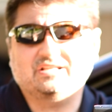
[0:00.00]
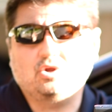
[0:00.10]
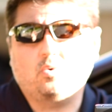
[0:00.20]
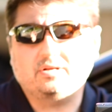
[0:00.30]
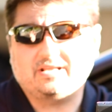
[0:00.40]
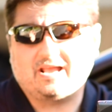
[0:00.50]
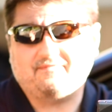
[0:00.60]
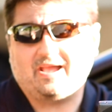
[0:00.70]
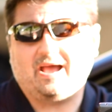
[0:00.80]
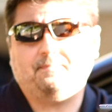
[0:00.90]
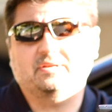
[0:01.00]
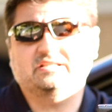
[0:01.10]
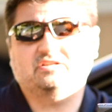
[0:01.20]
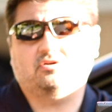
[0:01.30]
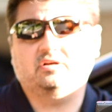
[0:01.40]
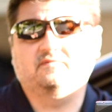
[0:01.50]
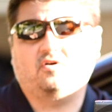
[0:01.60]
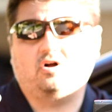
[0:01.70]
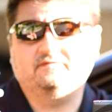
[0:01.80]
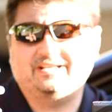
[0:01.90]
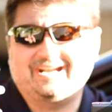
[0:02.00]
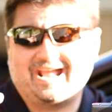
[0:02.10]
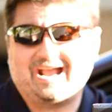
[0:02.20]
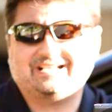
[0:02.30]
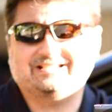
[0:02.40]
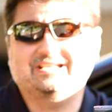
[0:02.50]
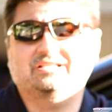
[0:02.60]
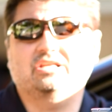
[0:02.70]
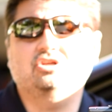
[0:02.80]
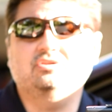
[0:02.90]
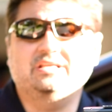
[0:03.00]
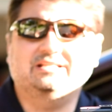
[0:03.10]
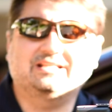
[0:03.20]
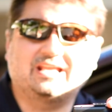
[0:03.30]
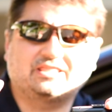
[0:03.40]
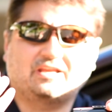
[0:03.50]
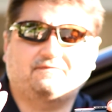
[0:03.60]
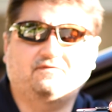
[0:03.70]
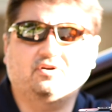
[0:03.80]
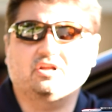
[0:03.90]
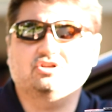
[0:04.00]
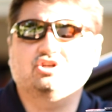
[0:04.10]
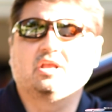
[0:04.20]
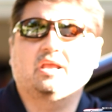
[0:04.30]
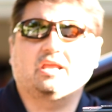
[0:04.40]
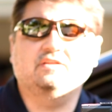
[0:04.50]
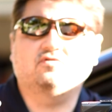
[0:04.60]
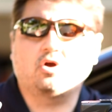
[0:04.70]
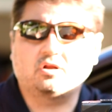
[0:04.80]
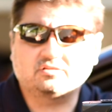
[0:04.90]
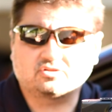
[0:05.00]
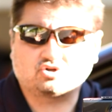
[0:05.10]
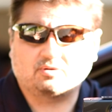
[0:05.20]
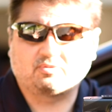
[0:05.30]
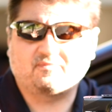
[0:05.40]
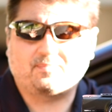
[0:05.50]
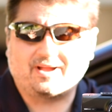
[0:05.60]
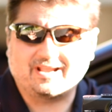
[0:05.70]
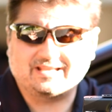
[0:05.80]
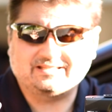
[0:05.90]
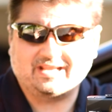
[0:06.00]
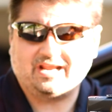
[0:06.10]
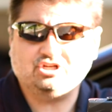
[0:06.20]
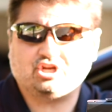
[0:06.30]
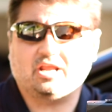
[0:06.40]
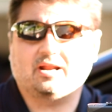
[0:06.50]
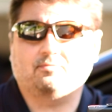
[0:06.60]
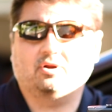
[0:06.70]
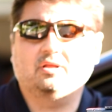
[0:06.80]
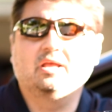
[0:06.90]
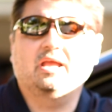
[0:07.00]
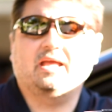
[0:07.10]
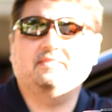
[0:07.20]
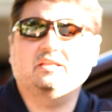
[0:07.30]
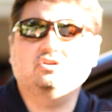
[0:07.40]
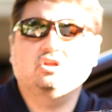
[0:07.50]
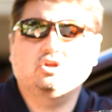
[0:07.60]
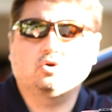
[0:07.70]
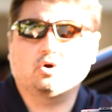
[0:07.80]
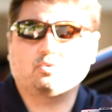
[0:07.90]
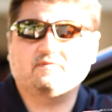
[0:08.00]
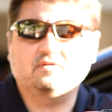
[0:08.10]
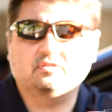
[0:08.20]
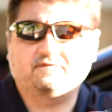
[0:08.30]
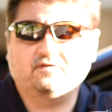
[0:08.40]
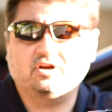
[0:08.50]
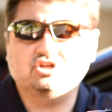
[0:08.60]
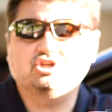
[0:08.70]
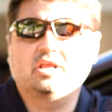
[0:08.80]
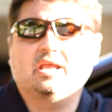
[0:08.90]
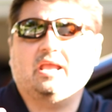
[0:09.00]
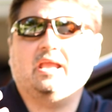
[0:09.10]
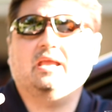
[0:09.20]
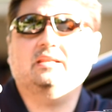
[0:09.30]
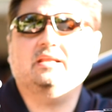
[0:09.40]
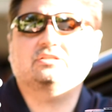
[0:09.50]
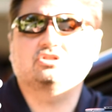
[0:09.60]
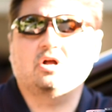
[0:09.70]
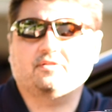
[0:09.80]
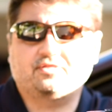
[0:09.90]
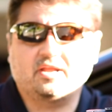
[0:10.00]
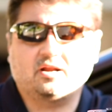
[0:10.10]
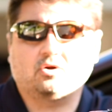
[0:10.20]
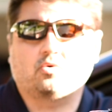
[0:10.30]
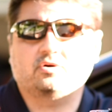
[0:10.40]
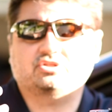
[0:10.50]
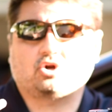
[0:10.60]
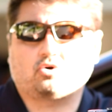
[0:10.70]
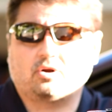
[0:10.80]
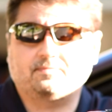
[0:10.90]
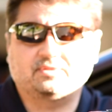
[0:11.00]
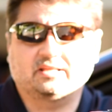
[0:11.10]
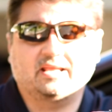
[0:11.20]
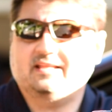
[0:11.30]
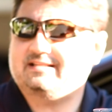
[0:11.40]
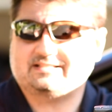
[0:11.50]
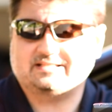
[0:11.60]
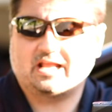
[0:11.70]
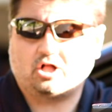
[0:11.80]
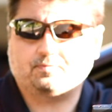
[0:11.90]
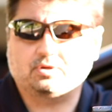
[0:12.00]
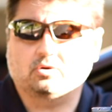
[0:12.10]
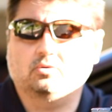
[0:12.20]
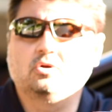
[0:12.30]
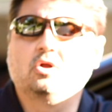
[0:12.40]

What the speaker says: you want to have happen is you're involved in an accident and you need to get that footage and you've gone to the trouble of buying a dash camera and then you go to review the footage and it's not there or it's corrupted. It doesn't help you.